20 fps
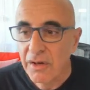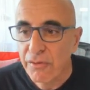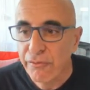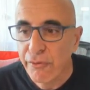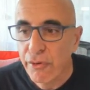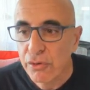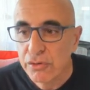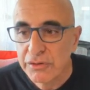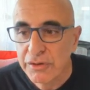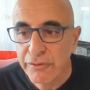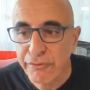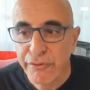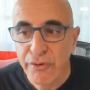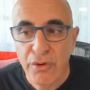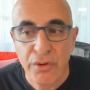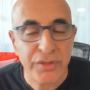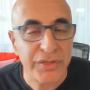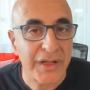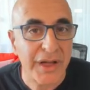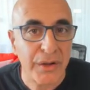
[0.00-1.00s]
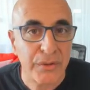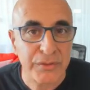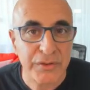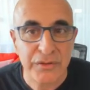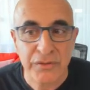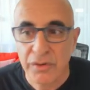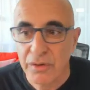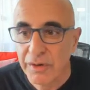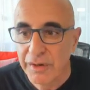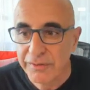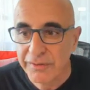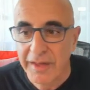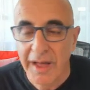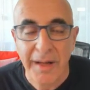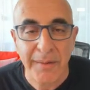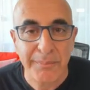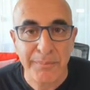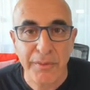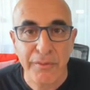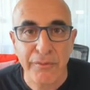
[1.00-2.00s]
$44,000
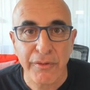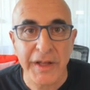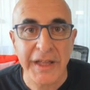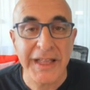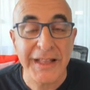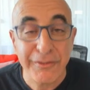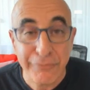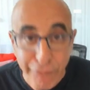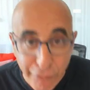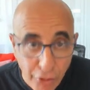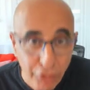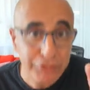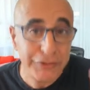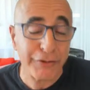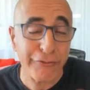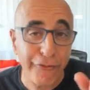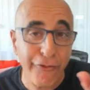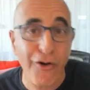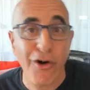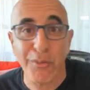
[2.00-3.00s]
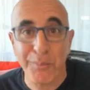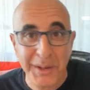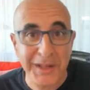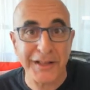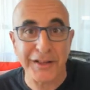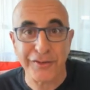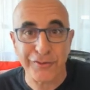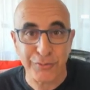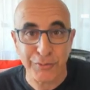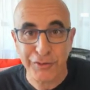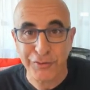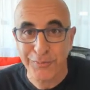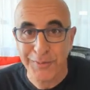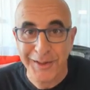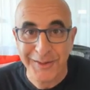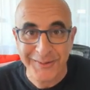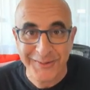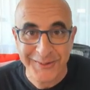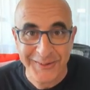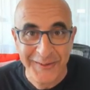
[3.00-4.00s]
up in 44 minutes, which
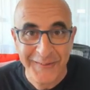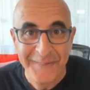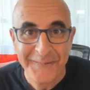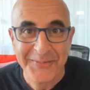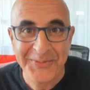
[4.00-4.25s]
means